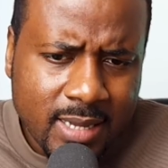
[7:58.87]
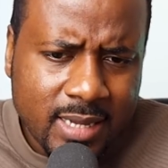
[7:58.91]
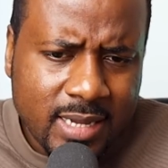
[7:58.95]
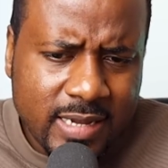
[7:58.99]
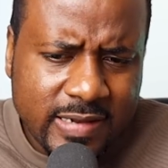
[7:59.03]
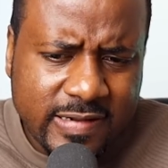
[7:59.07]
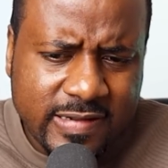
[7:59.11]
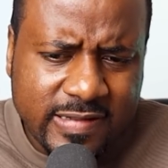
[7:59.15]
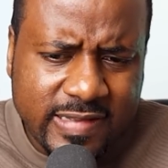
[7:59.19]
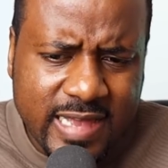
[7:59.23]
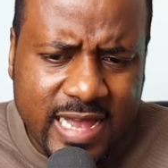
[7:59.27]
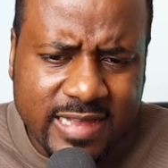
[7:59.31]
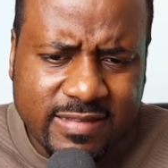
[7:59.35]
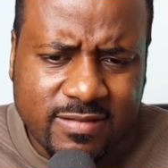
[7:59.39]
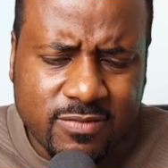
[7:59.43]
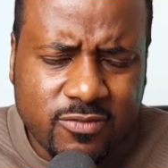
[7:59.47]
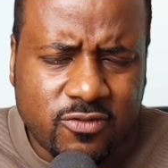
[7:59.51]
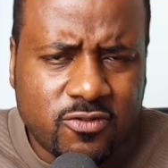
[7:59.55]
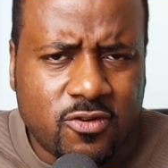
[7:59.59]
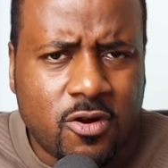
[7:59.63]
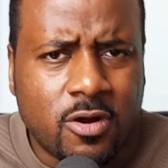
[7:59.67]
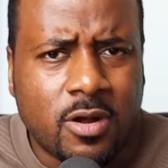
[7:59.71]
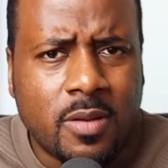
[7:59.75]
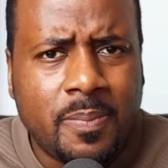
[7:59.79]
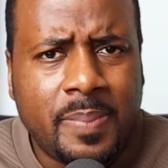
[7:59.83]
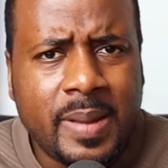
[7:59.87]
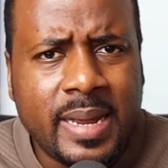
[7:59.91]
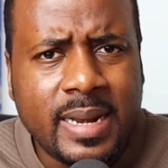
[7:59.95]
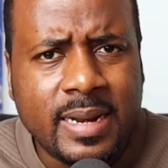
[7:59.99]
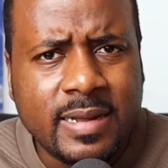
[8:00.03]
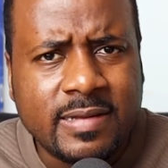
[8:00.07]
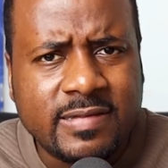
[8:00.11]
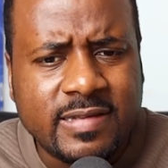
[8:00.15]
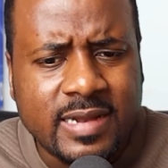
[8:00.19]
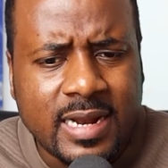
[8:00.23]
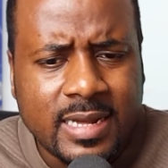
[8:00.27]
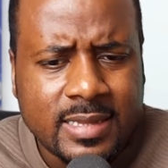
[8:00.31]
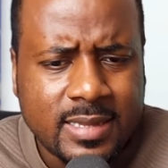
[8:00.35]
He just had some strong
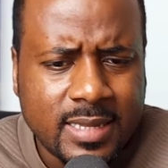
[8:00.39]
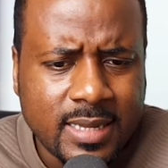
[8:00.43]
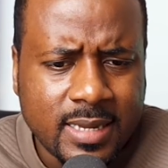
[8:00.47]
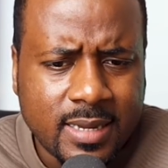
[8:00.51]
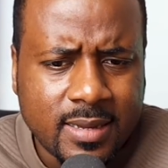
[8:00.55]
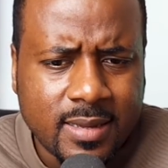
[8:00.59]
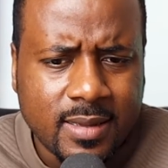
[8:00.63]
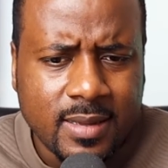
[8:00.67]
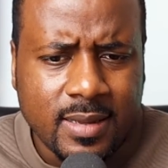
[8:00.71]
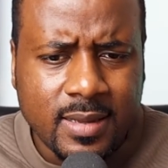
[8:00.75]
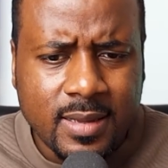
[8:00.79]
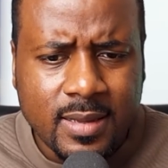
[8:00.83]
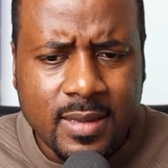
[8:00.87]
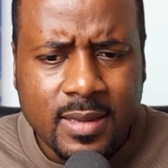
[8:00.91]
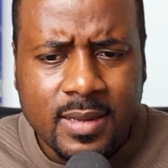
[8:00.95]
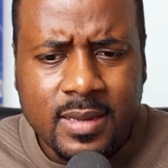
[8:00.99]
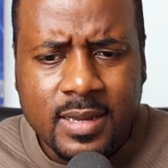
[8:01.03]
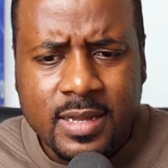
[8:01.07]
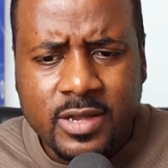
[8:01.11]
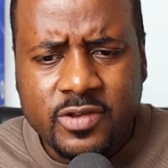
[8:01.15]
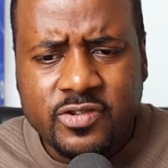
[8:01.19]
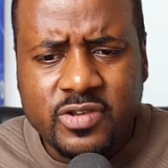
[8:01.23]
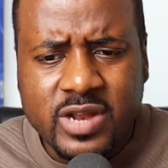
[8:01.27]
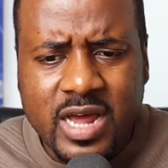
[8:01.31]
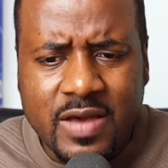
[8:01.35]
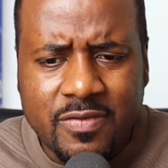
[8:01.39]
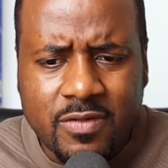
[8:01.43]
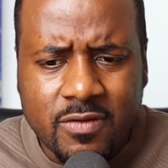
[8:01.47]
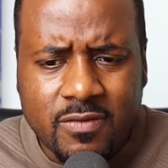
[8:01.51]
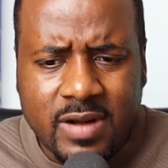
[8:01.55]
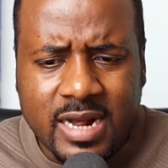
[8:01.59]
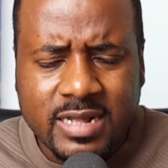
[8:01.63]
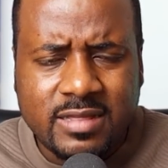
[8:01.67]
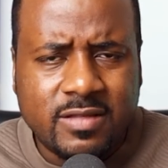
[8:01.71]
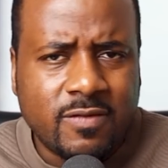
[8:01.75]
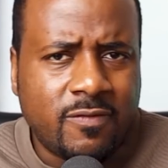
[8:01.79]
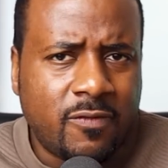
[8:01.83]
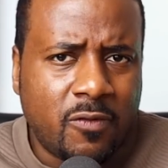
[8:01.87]
opinions. And I think he should have the
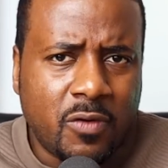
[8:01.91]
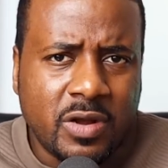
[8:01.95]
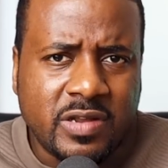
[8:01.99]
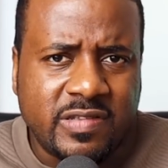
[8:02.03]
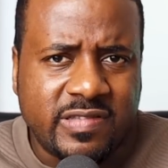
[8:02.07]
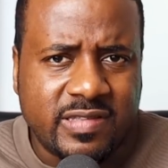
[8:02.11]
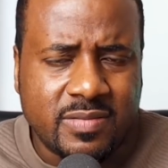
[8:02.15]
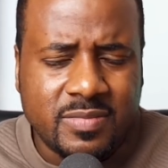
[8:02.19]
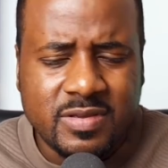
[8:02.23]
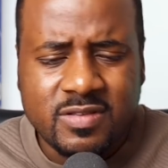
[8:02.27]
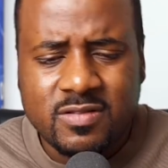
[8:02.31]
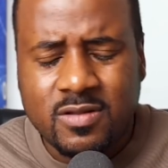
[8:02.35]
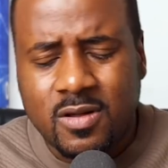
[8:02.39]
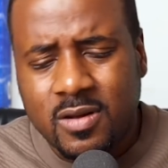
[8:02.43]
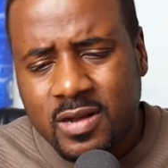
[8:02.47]
right to voice them. As